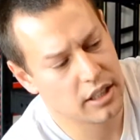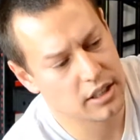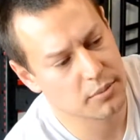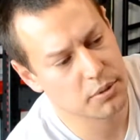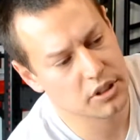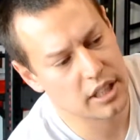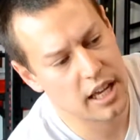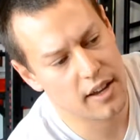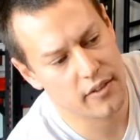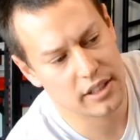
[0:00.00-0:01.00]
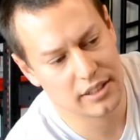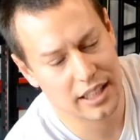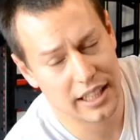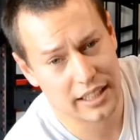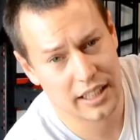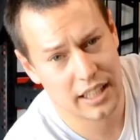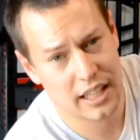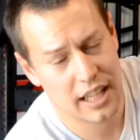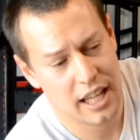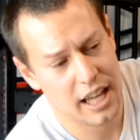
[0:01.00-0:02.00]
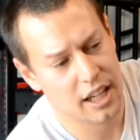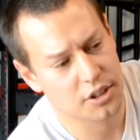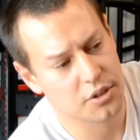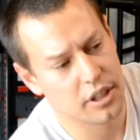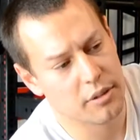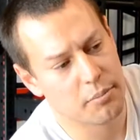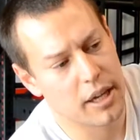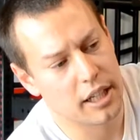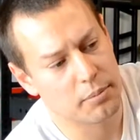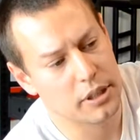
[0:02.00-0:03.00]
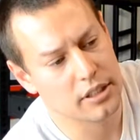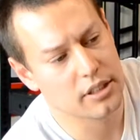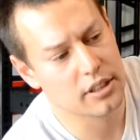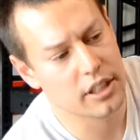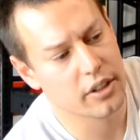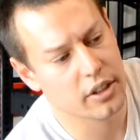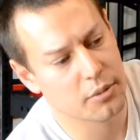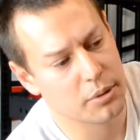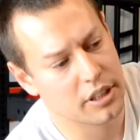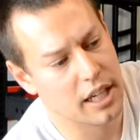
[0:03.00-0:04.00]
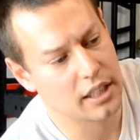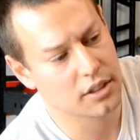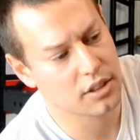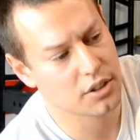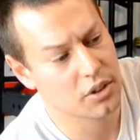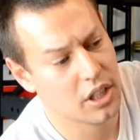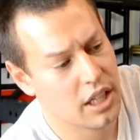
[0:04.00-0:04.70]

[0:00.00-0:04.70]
It's supposed to have these like extra impact pieces here to protect you.